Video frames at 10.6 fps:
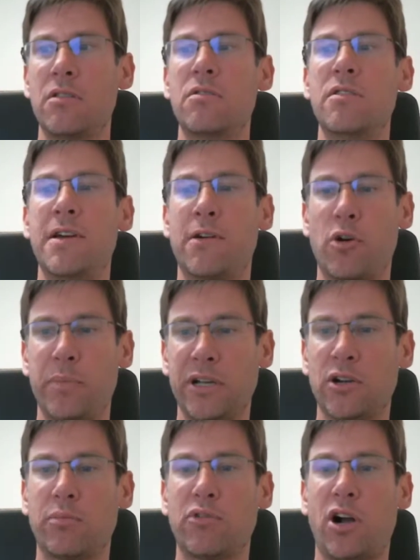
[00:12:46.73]
there are
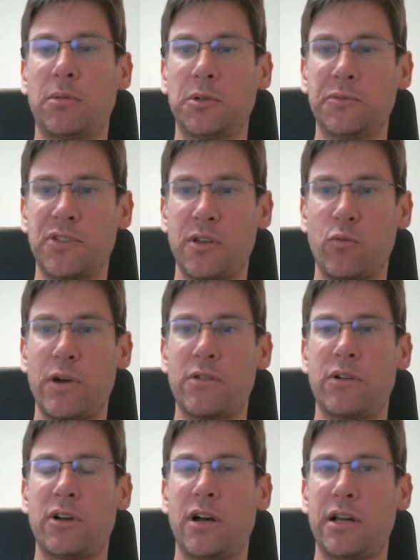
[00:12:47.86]
bigger problems than whether
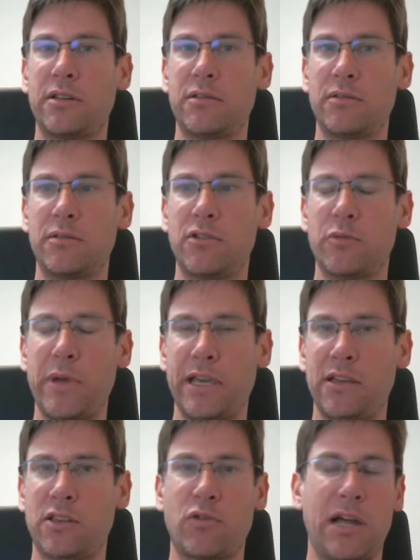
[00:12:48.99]
or not you're
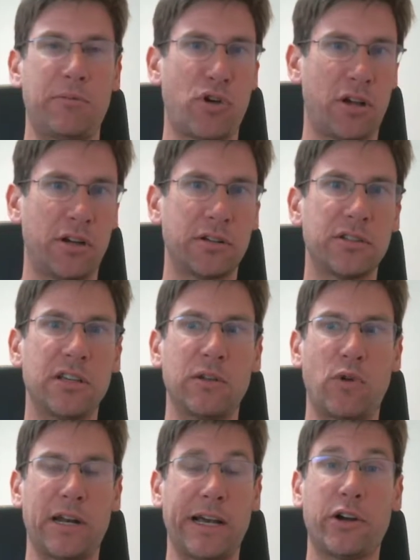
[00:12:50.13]
making the right product and
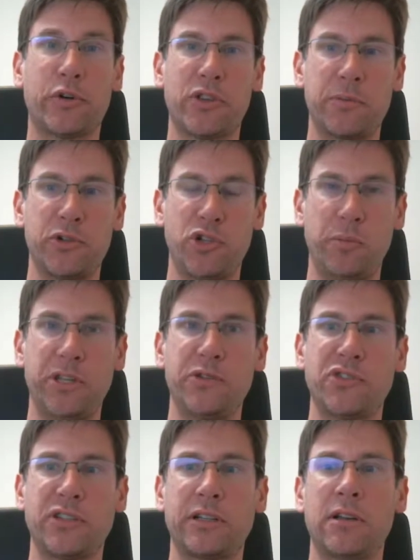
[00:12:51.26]
what algorithm you should be
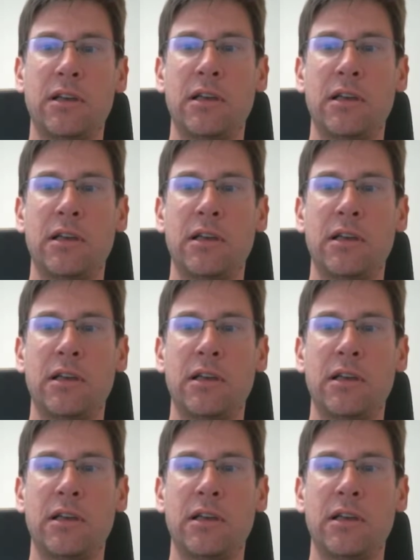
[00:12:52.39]
using.